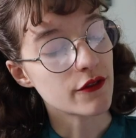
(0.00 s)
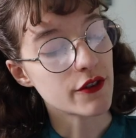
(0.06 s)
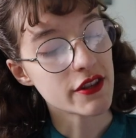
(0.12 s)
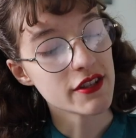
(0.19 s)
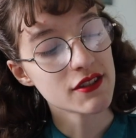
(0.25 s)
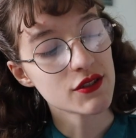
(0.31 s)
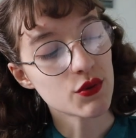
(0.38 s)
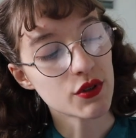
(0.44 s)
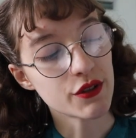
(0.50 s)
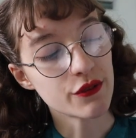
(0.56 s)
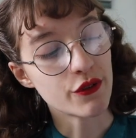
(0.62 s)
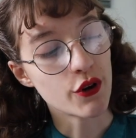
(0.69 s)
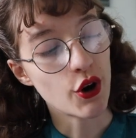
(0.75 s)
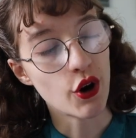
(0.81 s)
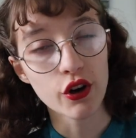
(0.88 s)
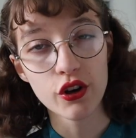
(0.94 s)
For this sort of
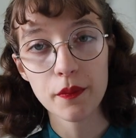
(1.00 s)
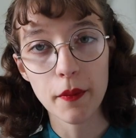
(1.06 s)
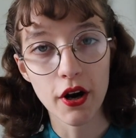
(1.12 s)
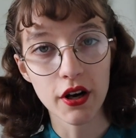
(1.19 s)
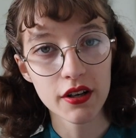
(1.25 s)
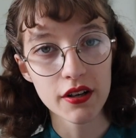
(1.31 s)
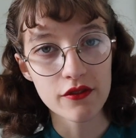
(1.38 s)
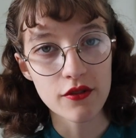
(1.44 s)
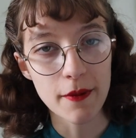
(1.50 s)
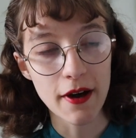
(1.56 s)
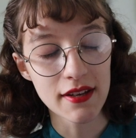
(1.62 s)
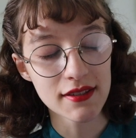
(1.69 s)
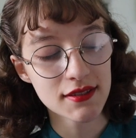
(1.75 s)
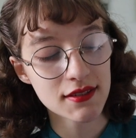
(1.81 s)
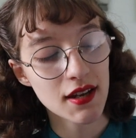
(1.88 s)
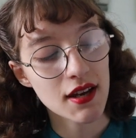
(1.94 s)
hook part of the
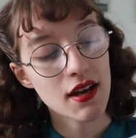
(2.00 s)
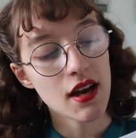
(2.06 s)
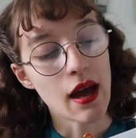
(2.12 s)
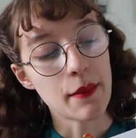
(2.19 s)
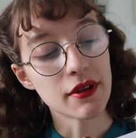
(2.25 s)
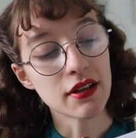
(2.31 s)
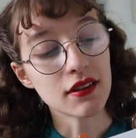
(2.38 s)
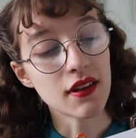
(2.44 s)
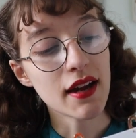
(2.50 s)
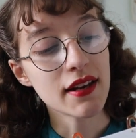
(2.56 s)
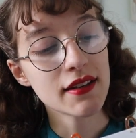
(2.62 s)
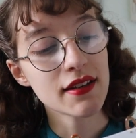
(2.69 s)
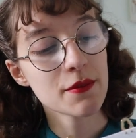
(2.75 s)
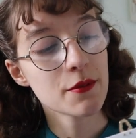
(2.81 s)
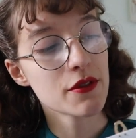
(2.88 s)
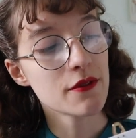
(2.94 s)
busk, I'm going to line
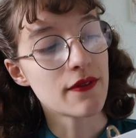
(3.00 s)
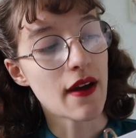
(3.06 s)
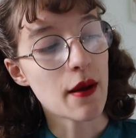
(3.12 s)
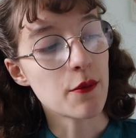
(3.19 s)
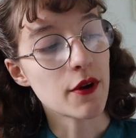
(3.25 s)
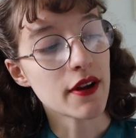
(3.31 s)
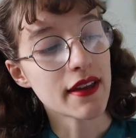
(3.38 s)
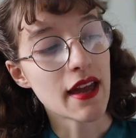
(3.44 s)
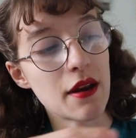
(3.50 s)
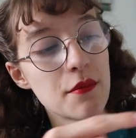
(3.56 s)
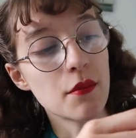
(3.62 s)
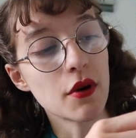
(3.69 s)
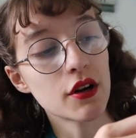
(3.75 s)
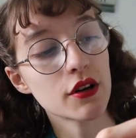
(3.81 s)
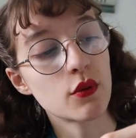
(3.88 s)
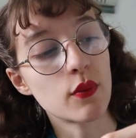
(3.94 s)
it up with the fabric and
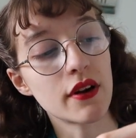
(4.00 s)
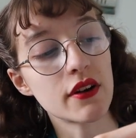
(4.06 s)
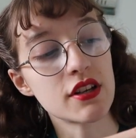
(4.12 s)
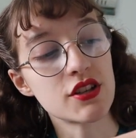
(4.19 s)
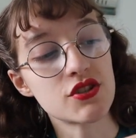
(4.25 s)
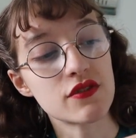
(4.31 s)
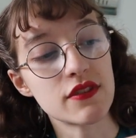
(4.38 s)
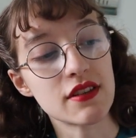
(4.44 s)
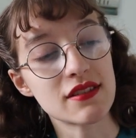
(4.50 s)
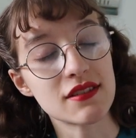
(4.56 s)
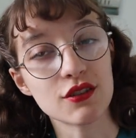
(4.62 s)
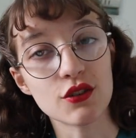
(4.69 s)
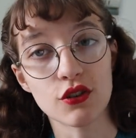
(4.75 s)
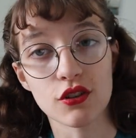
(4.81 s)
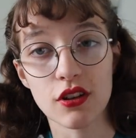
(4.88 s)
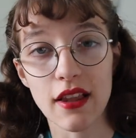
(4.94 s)
mark where each of these
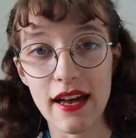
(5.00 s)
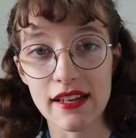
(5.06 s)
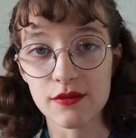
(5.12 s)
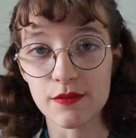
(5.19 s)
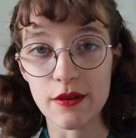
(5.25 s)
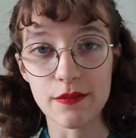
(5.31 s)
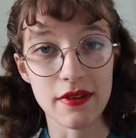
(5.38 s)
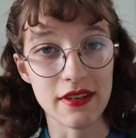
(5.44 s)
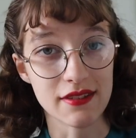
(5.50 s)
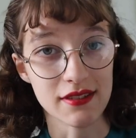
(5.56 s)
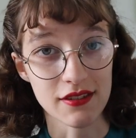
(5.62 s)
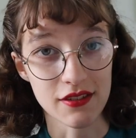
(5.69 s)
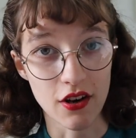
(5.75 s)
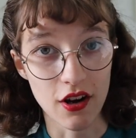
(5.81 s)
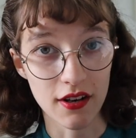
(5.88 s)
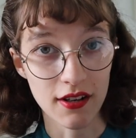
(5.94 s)
little claspy
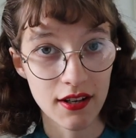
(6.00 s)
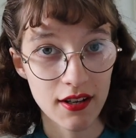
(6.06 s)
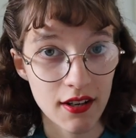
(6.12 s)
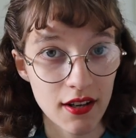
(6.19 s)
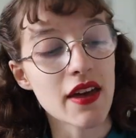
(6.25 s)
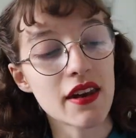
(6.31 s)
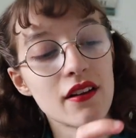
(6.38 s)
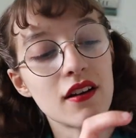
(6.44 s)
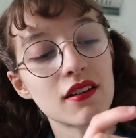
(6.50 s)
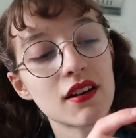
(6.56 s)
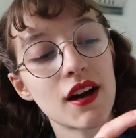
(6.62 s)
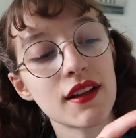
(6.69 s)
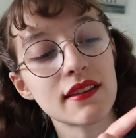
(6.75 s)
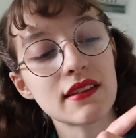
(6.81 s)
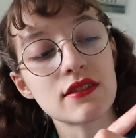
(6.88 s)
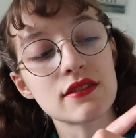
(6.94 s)
pieces are. Then I'll
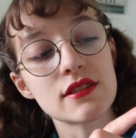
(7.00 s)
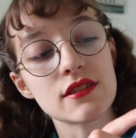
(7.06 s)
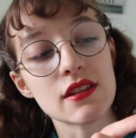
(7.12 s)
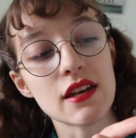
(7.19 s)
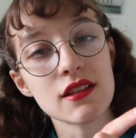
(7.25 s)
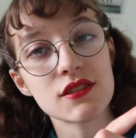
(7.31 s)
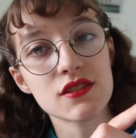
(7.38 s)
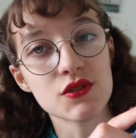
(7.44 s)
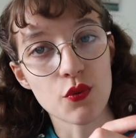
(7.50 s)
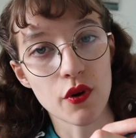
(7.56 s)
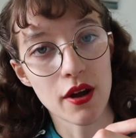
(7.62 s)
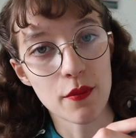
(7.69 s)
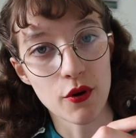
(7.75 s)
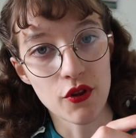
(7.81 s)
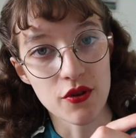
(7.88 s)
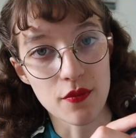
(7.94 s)
cut little slits where
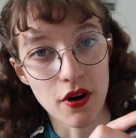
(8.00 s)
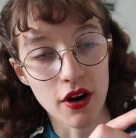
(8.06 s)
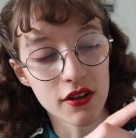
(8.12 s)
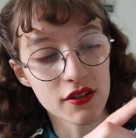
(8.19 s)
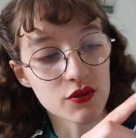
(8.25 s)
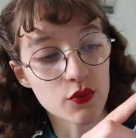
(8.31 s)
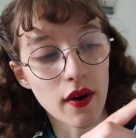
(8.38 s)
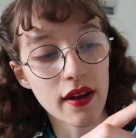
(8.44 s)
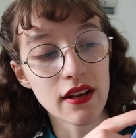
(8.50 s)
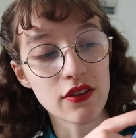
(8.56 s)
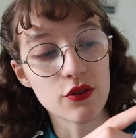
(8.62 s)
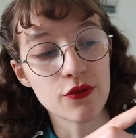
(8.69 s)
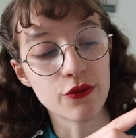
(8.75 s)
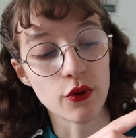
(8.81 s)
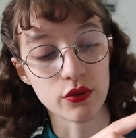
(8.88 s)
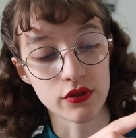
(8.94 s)
I put the marks right in
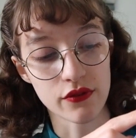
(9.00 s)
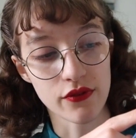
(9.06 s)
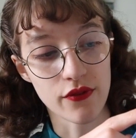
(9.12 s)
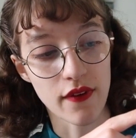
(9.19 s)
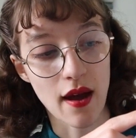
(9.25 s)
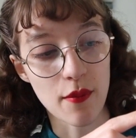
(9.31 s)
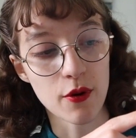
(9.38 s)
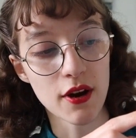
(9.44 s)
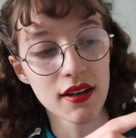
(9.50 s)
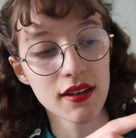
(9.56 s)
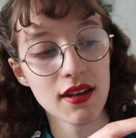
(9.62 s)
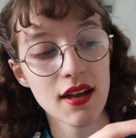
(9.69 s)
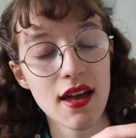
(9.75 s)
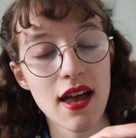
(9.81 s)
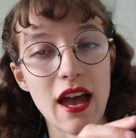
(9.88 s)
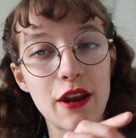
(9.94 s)
the fold of the fabric
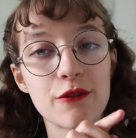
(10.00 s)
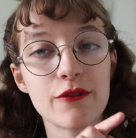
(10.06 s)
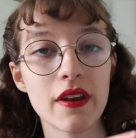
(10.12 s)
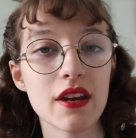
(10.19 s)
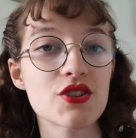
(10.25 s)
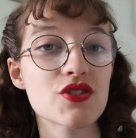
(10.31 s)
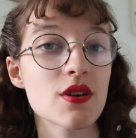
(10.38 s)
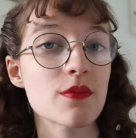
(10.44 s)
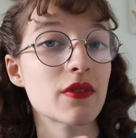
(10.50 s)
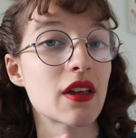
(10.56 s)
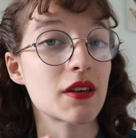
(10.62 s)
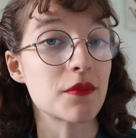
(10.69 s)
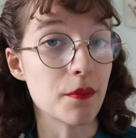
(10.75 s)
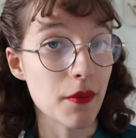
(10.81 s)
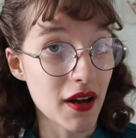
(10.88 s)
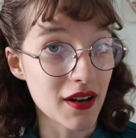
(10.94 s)
and finish them
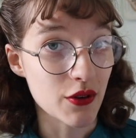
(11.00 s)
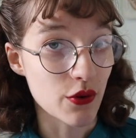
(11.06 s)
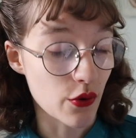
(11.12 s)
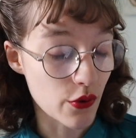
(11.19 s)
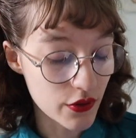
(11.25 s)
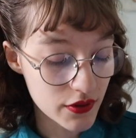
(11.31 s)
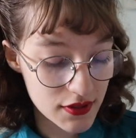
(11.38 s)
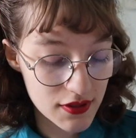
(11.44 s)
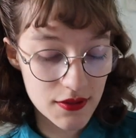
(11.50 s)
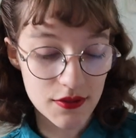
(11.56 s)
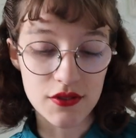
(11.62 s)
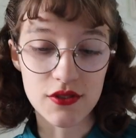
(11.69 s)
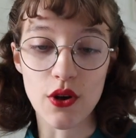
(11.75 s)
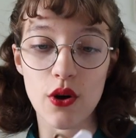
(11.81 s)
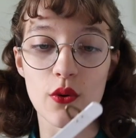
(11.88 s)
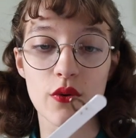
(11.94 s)
like buttonholes
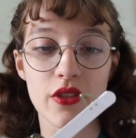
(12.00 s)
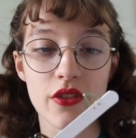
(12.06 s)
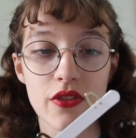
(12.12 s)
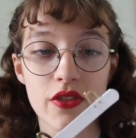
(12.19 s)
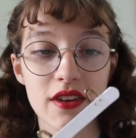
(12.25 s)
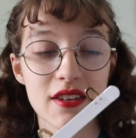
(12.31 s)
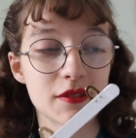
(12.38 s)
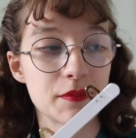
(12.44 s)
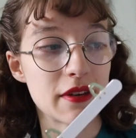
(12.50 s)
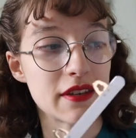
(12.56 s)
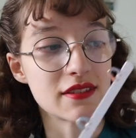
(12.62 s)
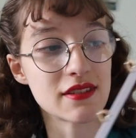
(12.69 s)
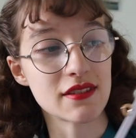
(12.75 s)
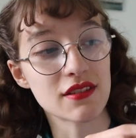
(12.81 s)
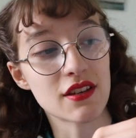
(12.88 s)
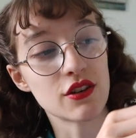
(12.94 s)
so that these
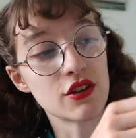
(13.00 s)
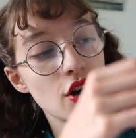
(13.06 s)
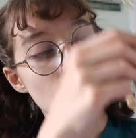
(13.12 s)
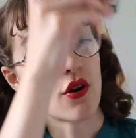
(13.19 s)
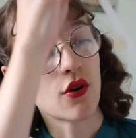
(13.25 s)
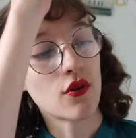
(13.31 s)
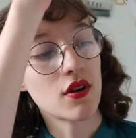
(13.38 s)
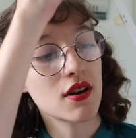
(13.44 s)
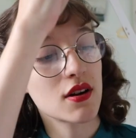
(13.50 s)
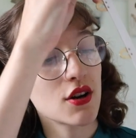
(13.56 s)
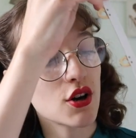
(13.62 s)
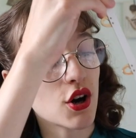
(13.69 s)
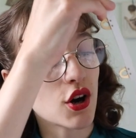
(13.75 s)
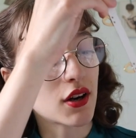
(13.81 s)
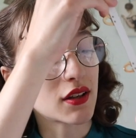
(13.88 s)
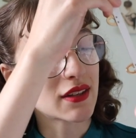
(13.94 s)
pieces can go
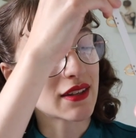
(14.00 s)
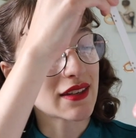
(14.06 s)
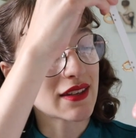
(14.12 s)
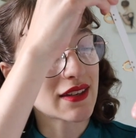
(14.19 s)
on the